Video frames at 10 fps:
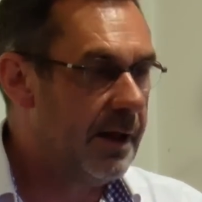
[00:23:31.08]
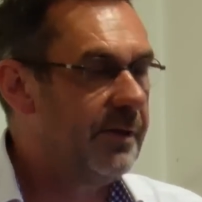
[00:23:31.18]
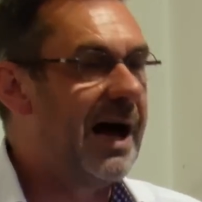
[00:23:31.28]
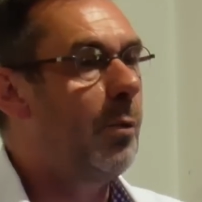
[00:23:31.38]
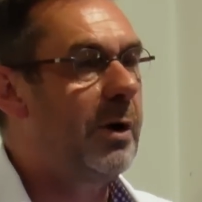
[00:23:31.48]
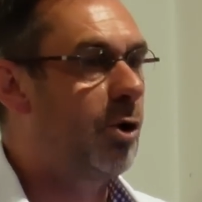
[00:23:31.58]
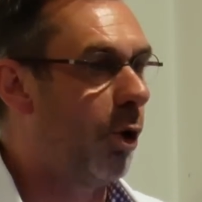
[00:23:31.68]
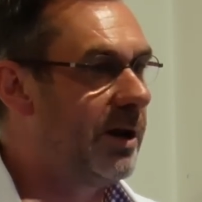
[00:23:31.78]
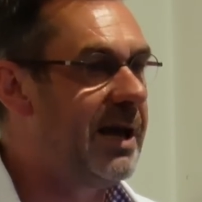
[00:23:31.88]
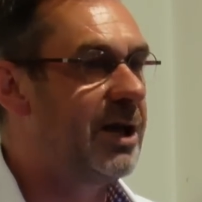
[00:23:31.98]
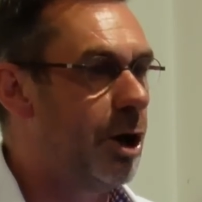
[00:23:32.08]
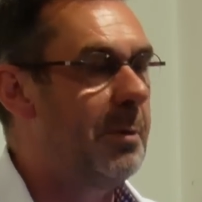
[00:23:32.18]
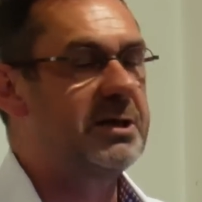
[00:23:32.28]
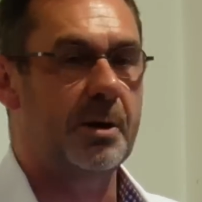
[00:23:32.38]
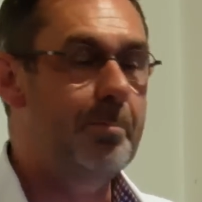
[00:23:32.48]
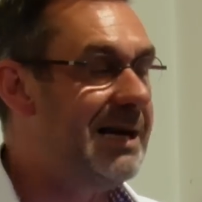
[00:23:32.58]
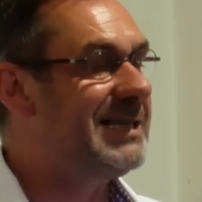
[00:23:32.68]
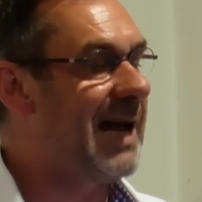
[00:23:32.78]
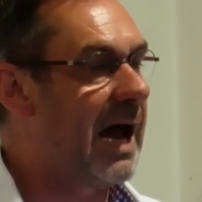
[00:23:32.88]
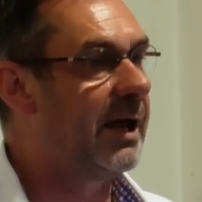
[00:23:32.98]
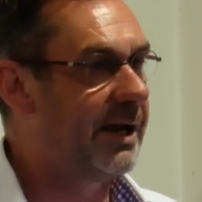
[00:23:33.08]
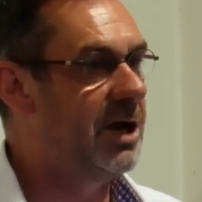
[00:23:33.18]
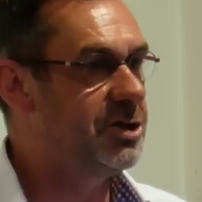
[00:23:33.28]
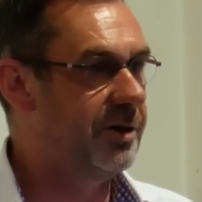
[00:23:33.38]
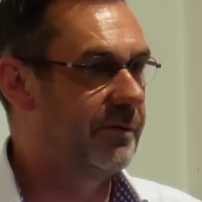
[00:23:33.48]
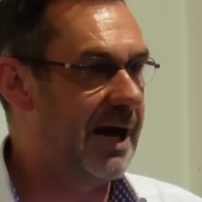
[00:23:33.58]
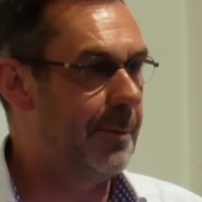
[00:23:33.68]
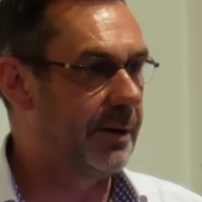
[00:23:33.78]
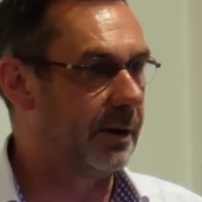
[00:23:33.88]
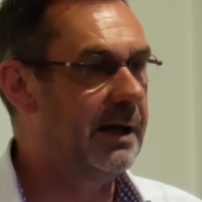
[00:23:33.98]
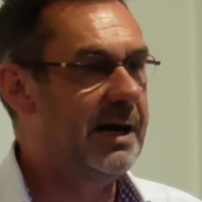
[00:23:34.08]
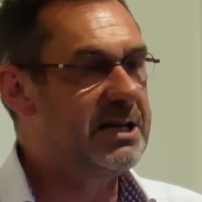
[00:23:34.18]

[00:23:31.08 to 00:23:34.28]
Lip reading: That we call in economics the misallocation of capital.